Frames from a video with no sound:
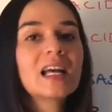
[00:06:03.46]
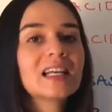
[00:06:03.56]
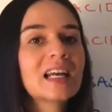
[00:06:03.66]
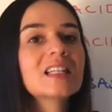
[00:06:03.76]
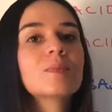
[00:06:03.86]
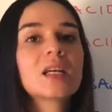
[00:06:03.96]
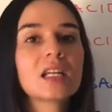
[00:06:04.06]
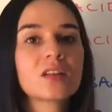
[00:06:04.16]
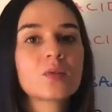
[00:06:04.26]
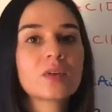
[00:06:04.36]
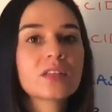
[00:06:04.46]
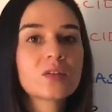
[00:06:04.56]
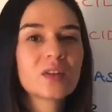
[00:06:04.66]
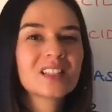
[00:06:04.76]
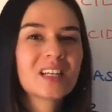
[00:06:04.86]
Again, depending on the
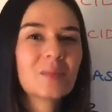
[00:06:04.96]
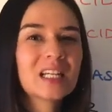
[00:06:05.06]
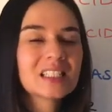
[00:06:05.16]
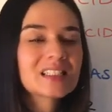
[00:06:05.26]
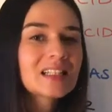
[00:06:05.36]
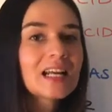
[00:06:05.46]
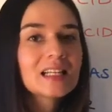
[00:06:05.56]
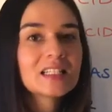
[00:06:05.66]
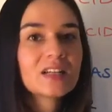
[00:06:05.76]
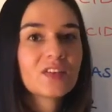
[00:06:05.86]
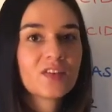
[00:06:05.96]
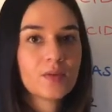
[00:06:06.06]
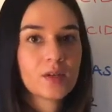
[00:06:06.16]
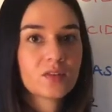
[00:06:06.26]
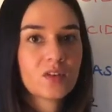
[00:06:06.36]
resource, it could be slightly different
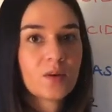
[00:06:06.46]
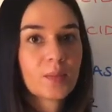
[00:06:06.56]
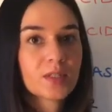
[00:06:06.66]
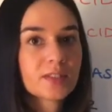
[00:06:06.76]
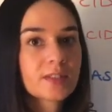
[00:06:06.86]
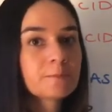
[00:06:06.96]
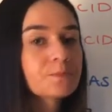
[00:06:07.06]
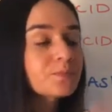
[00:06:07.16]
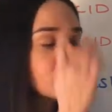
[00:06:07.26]
from those numbers.